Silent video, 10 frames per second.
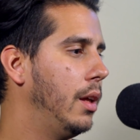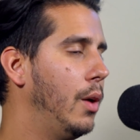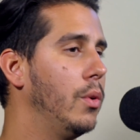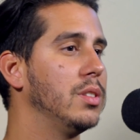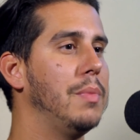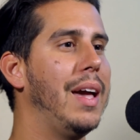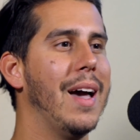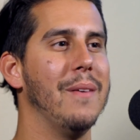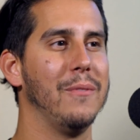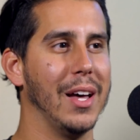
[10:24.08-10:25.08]
it was
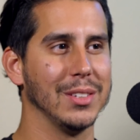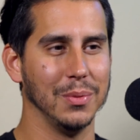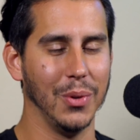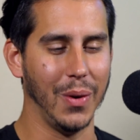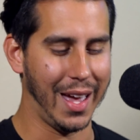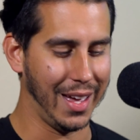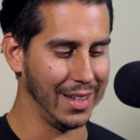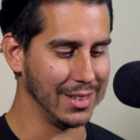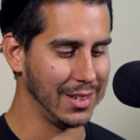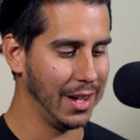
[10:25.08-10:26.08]
Mayhem Festival,
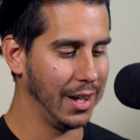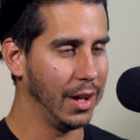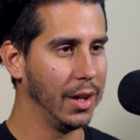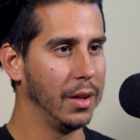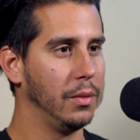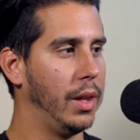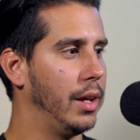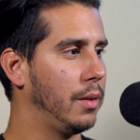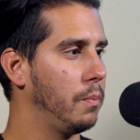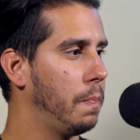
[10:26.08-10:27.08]
and like